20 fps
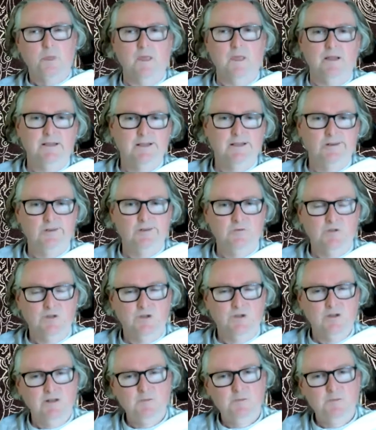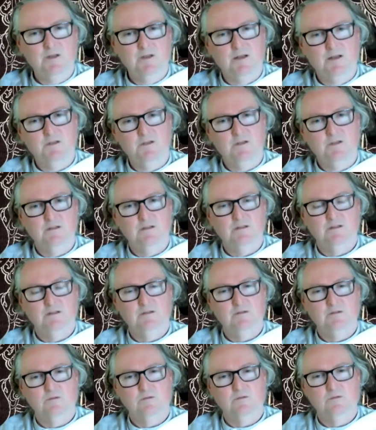And then over time, the other
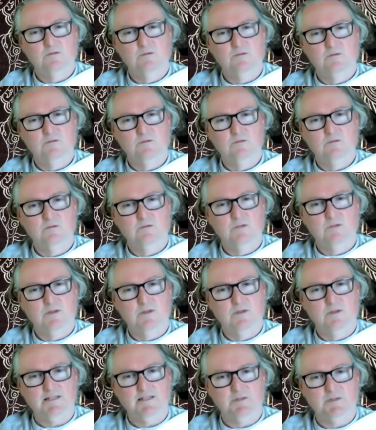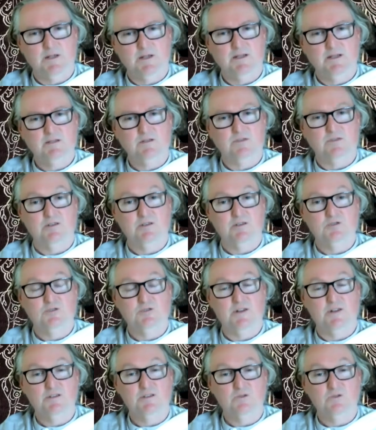aspects of our true
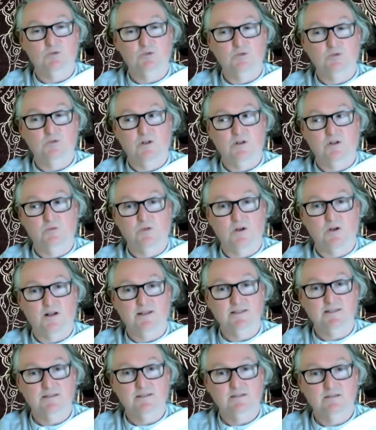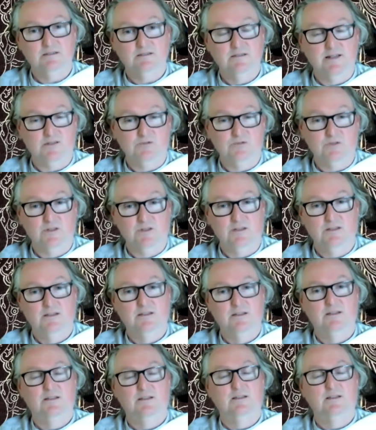nature will arise naturally.
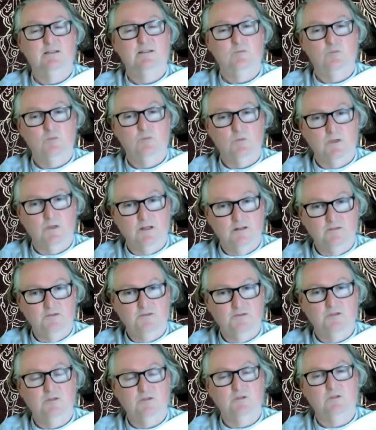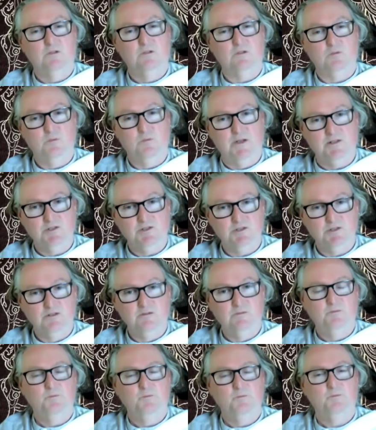Love, compassion,
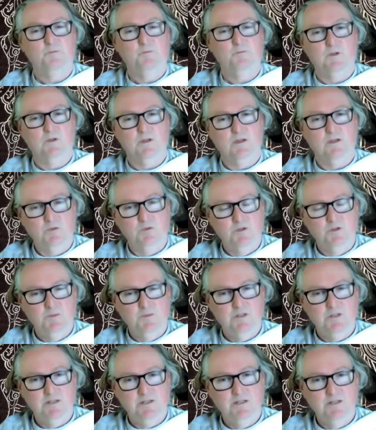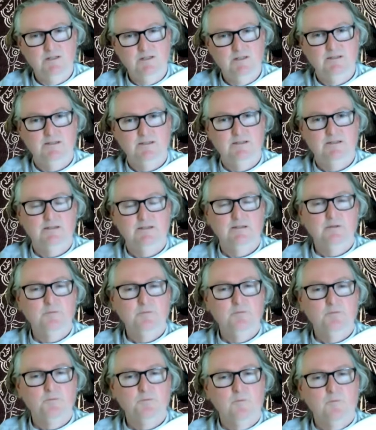equanimity.
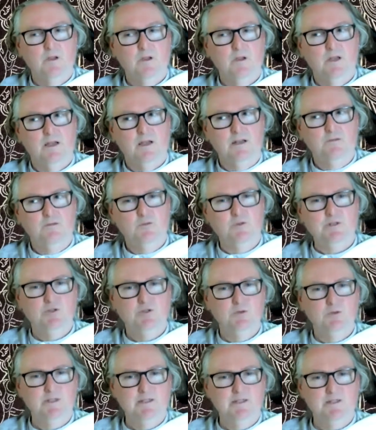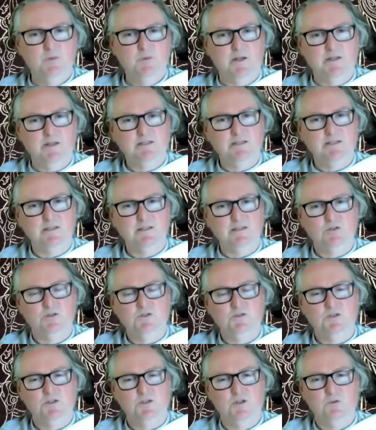And if we're doing this practice in
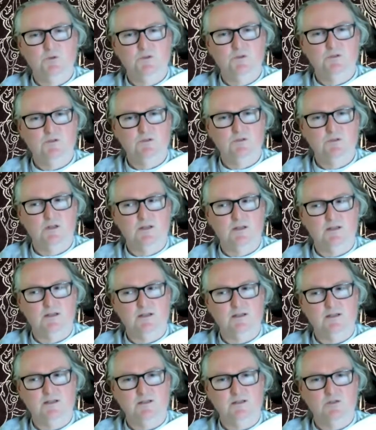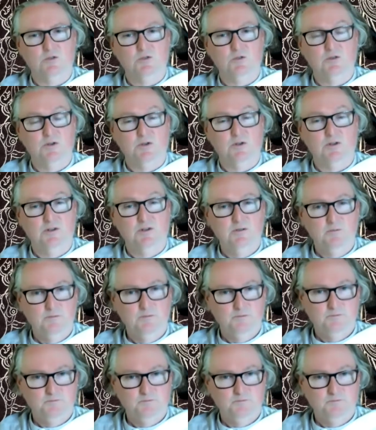concert with Guru Yoga,